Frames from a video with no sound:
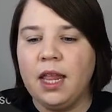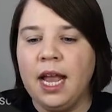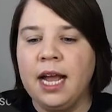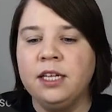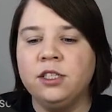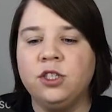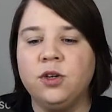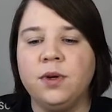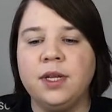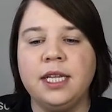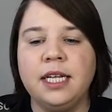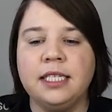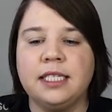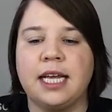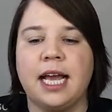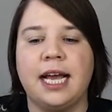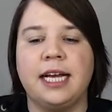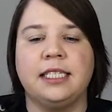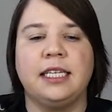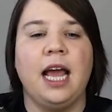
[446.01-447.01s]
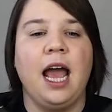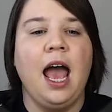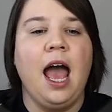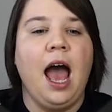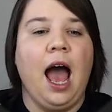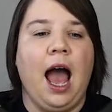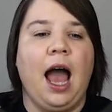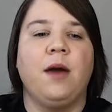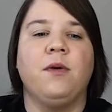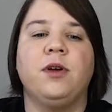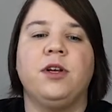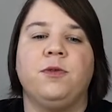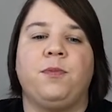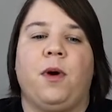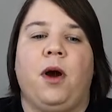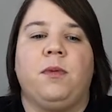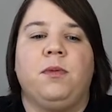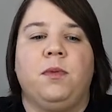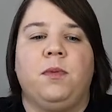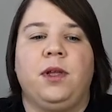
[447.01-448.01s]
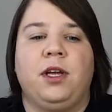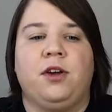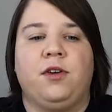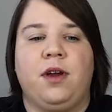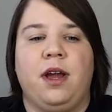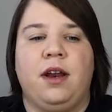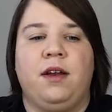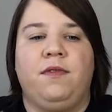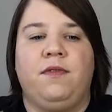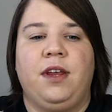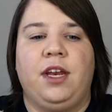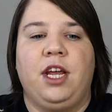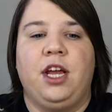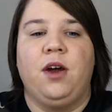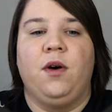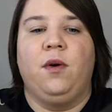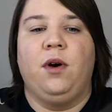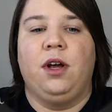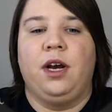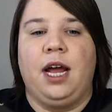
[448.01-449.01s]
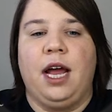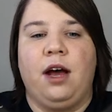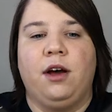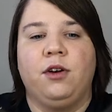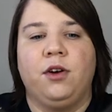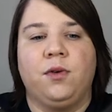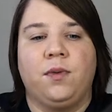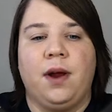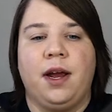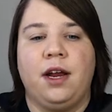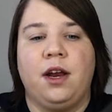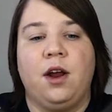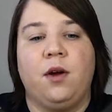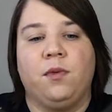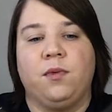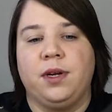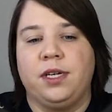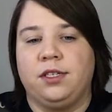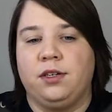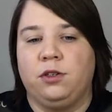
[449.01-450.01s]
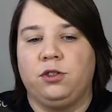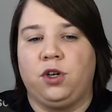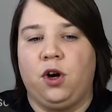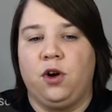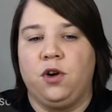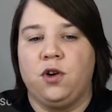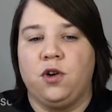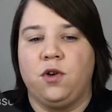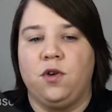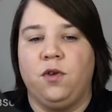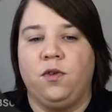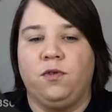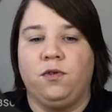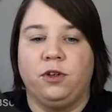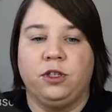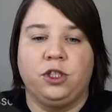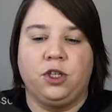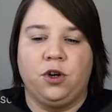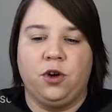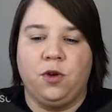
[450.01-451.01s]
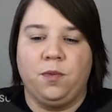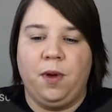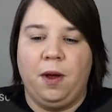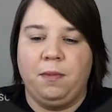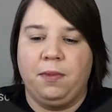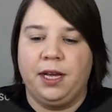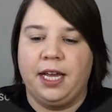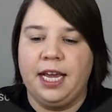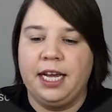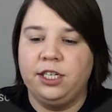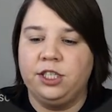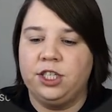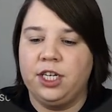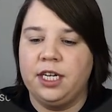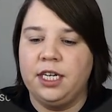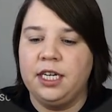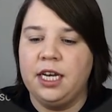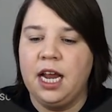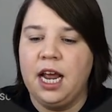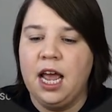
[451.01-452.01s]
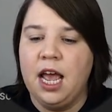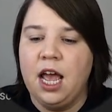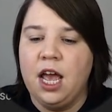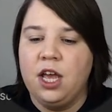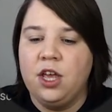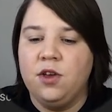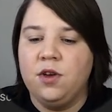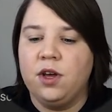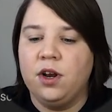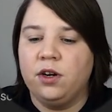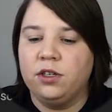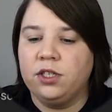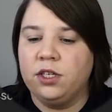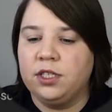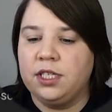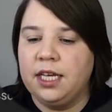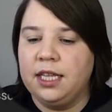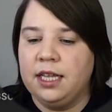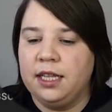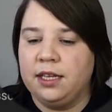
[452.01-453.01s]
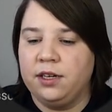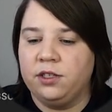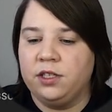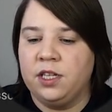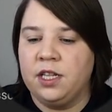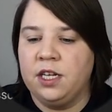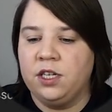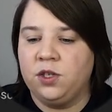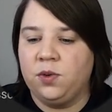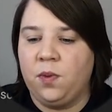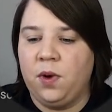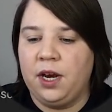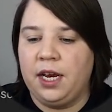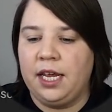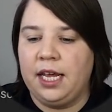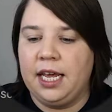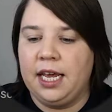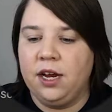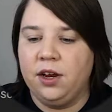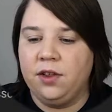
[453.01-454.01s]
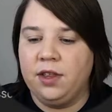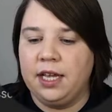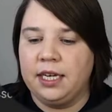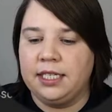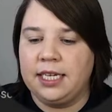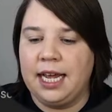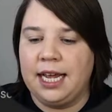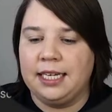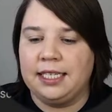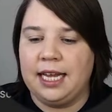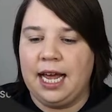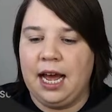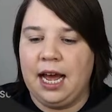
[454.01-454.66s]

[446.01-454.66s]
And so in this case, I would probably create a video on how to write a research article for journal publication. You can also see that there's this one here that takes